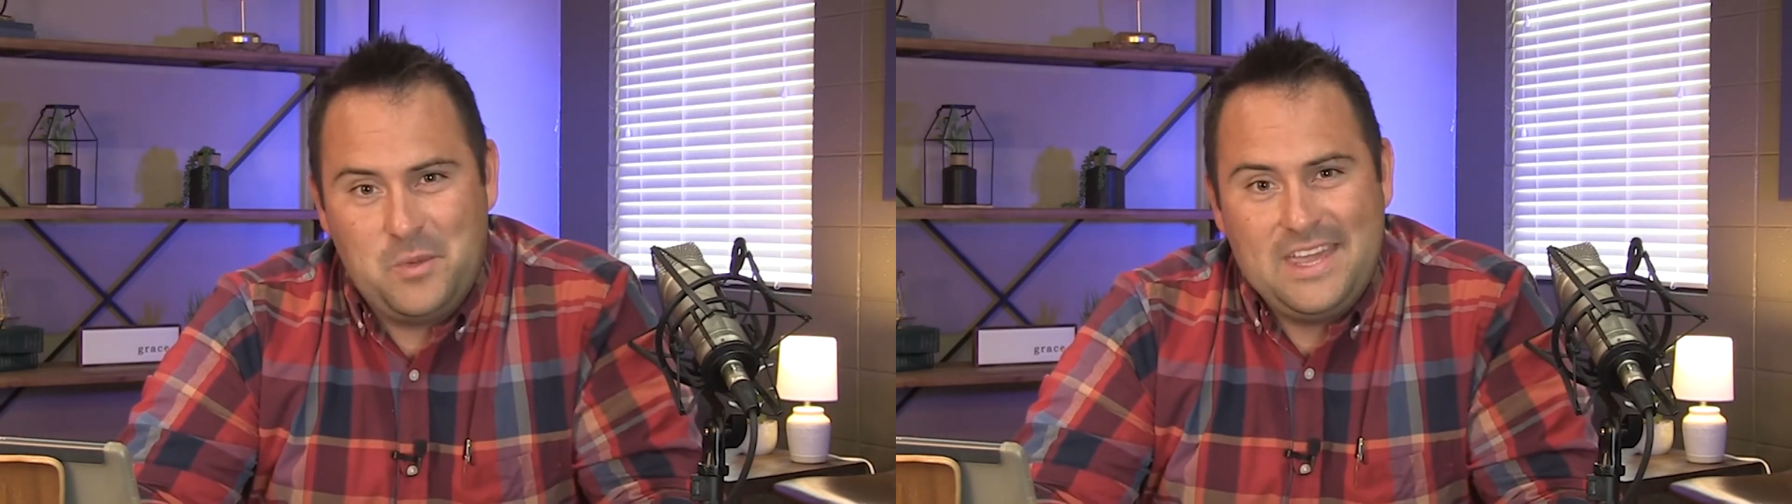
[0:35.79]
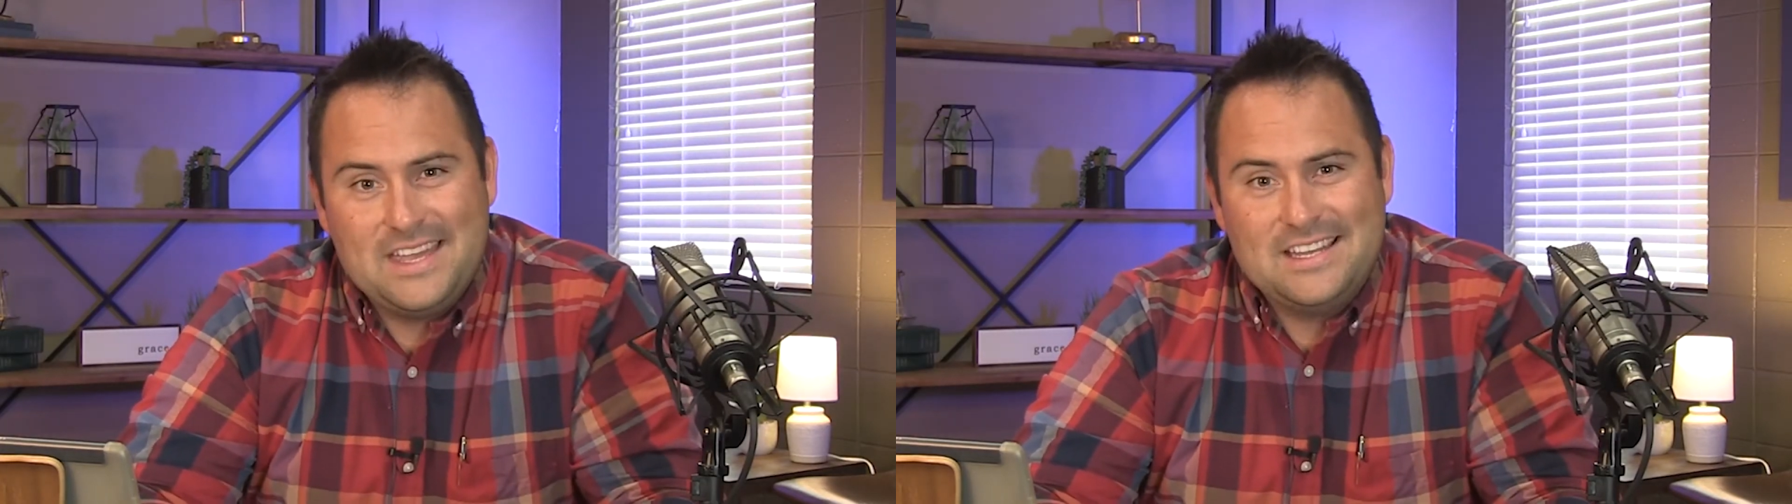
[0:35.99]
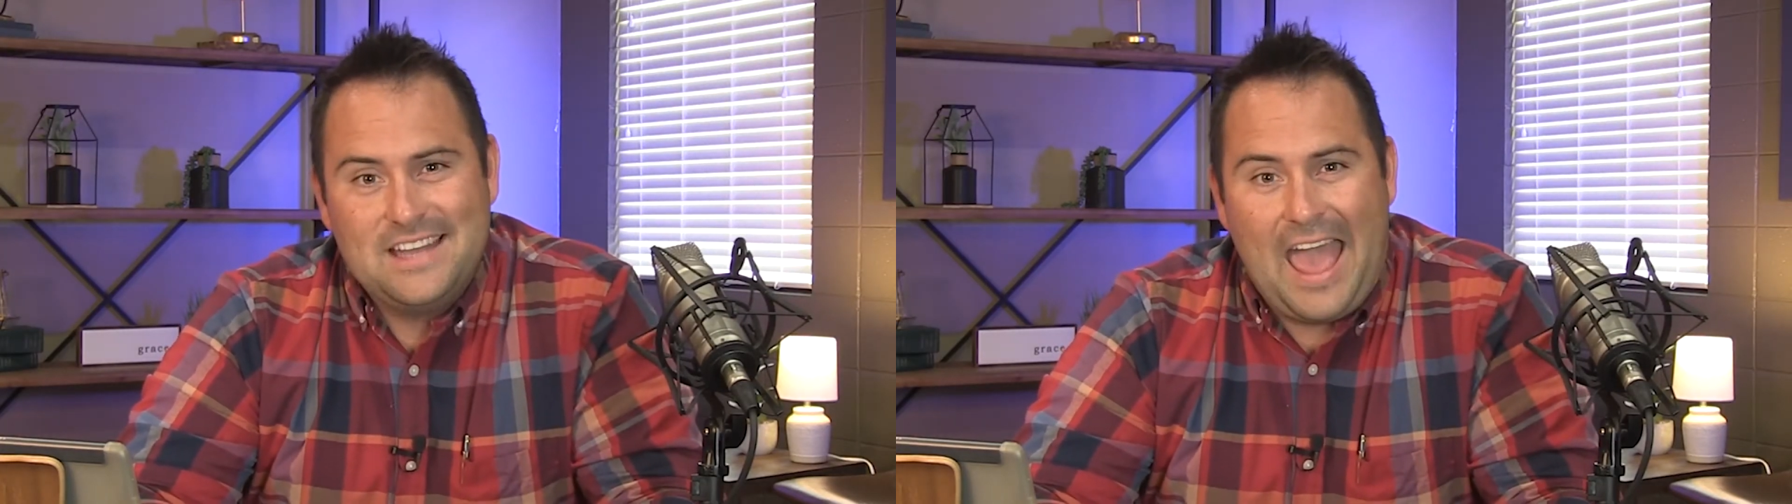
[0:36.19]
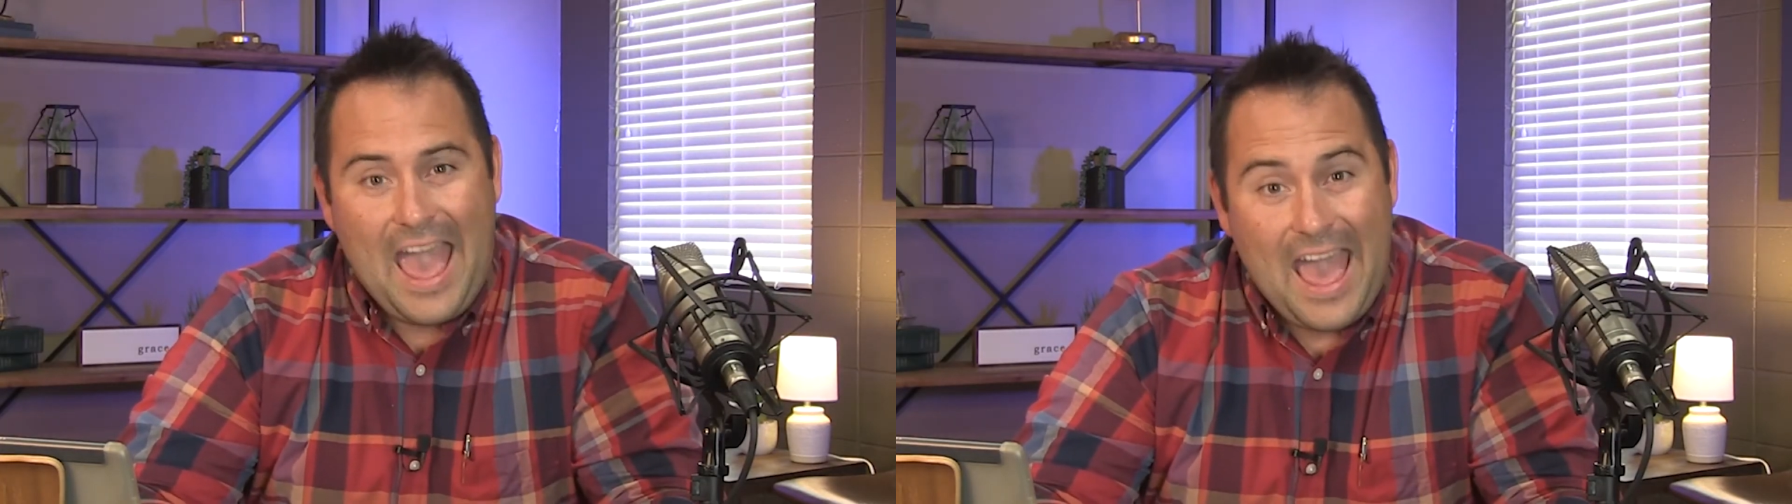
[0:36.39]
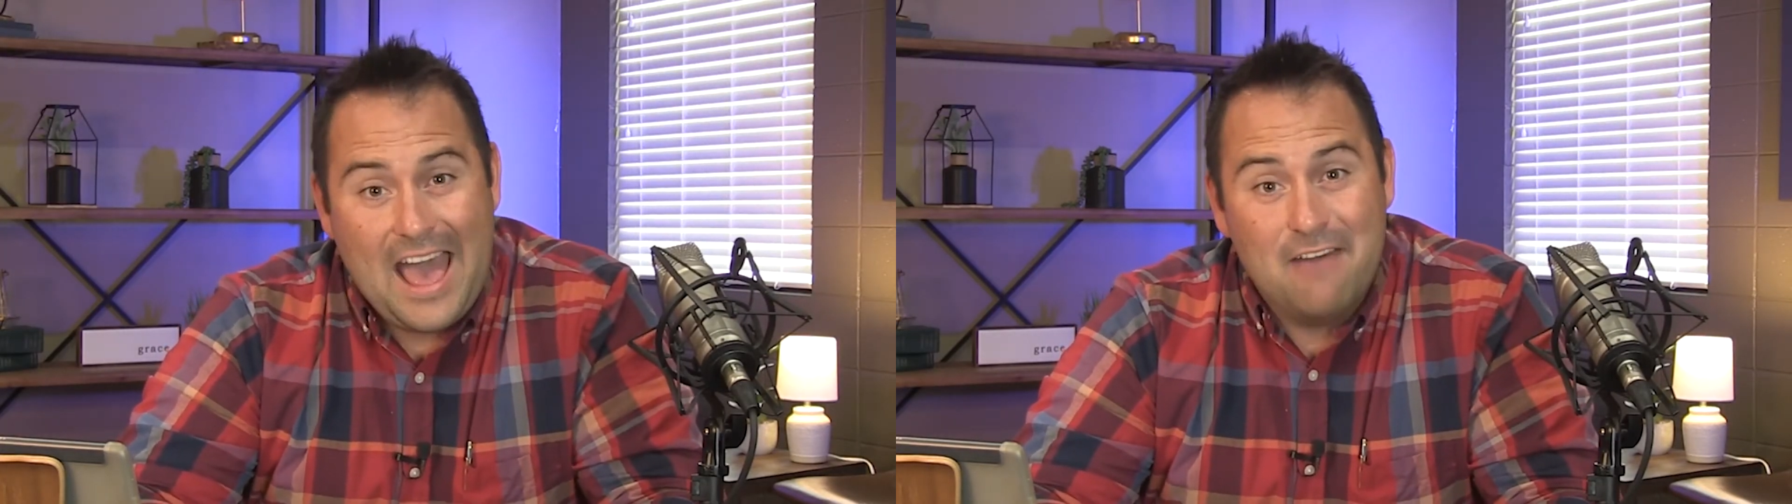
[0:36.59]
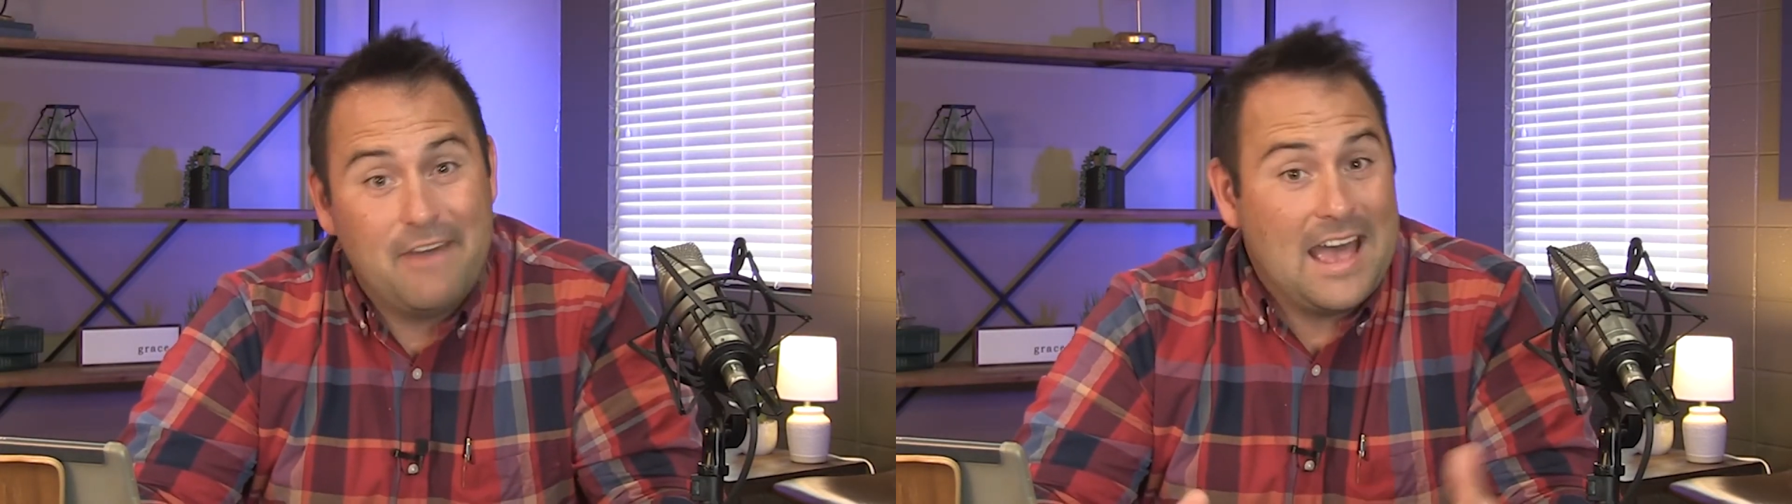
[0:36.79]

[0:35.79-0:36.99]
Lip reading: we can have